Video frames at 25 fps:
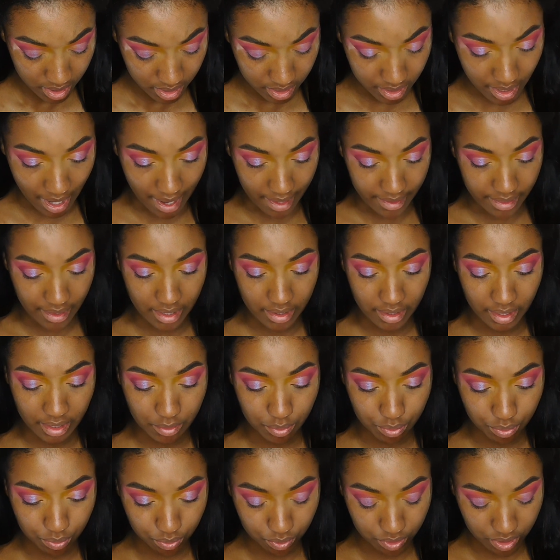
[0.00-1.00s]
Yeah, that like
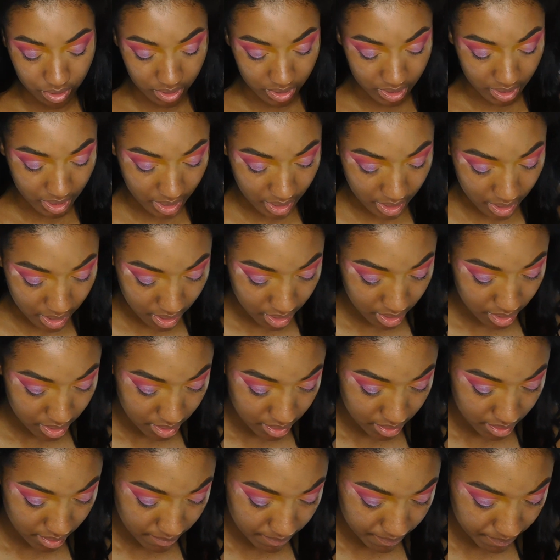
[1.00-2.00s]
really
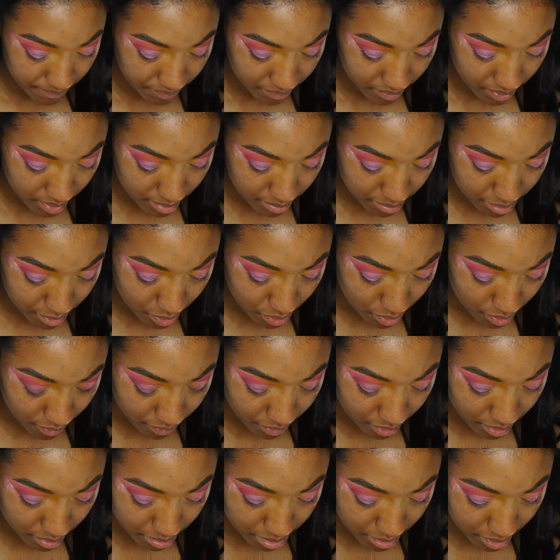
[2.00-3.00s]

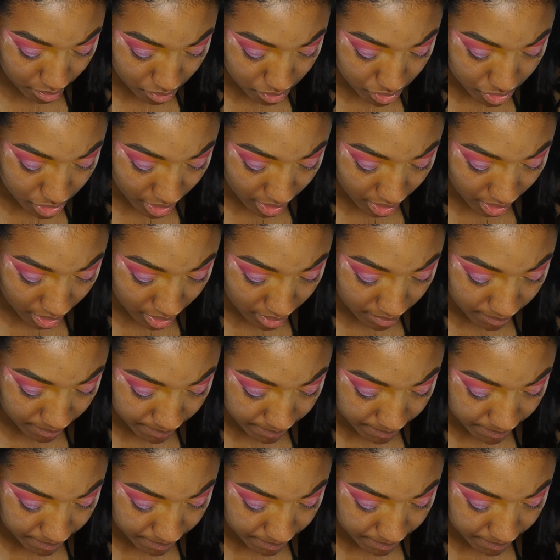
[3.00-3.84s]
beautiful blue shade.